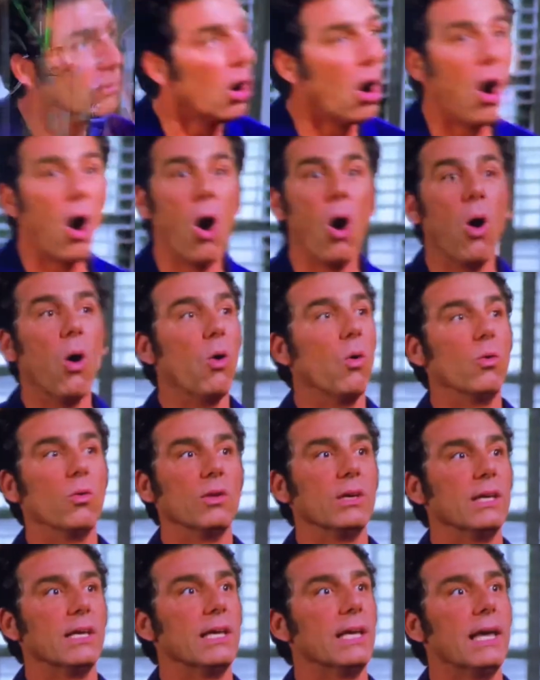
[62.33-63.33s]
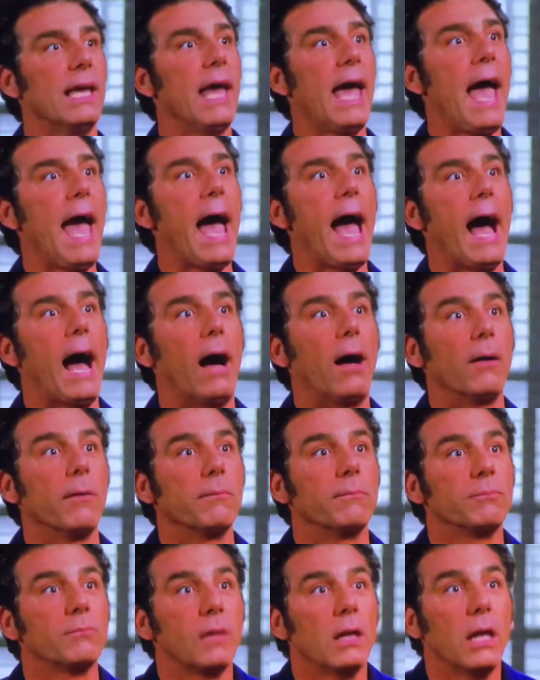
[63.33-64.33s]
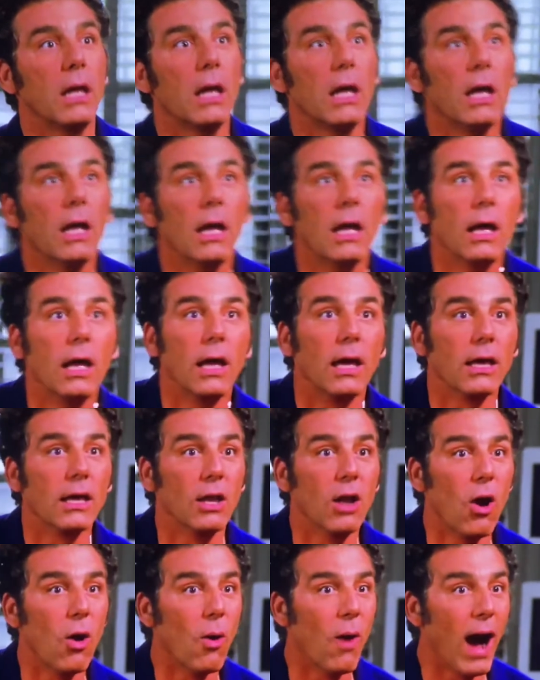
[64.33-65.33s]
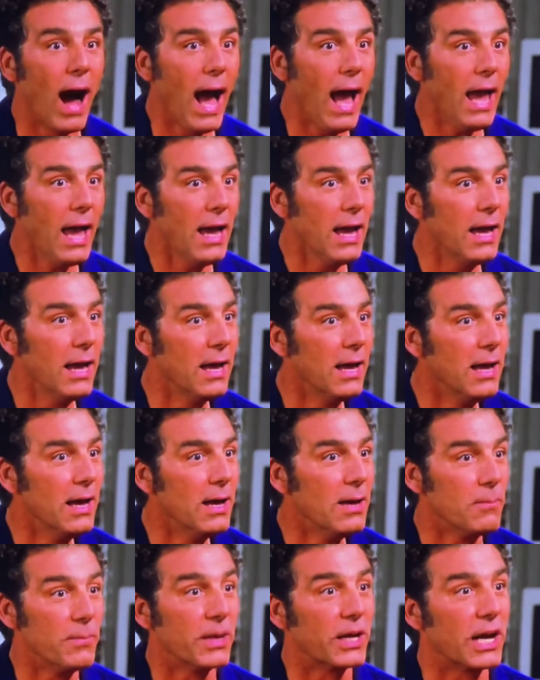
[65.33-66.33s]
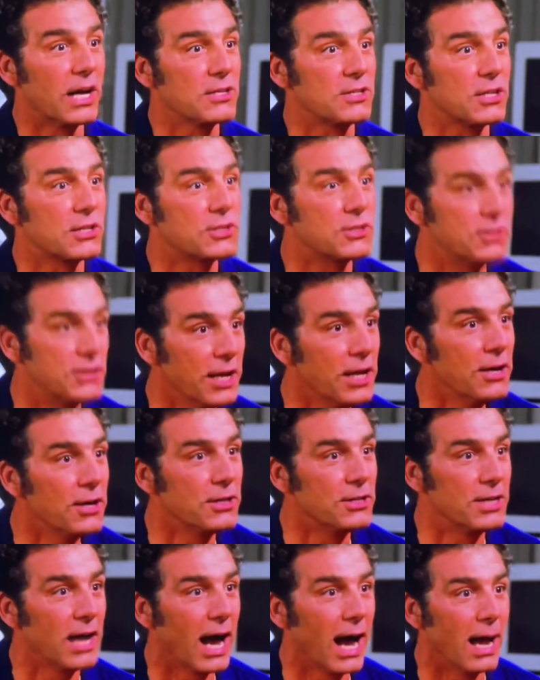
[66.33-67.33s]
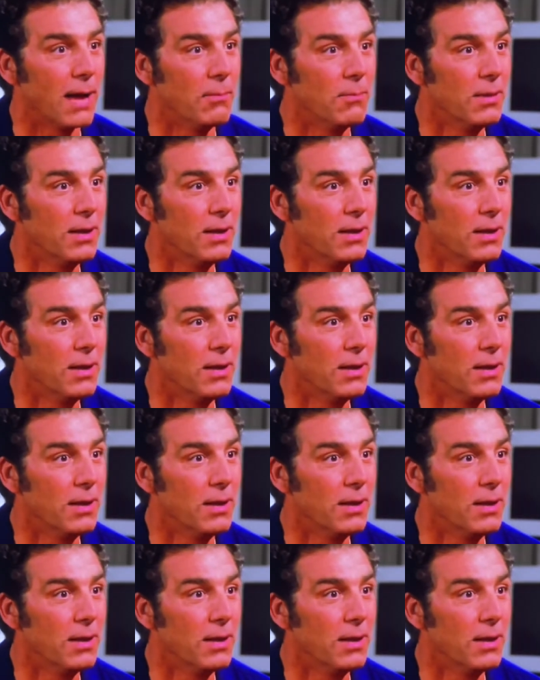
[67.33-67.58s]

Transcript: Oh, yeah. You know what? Because it's dinner time.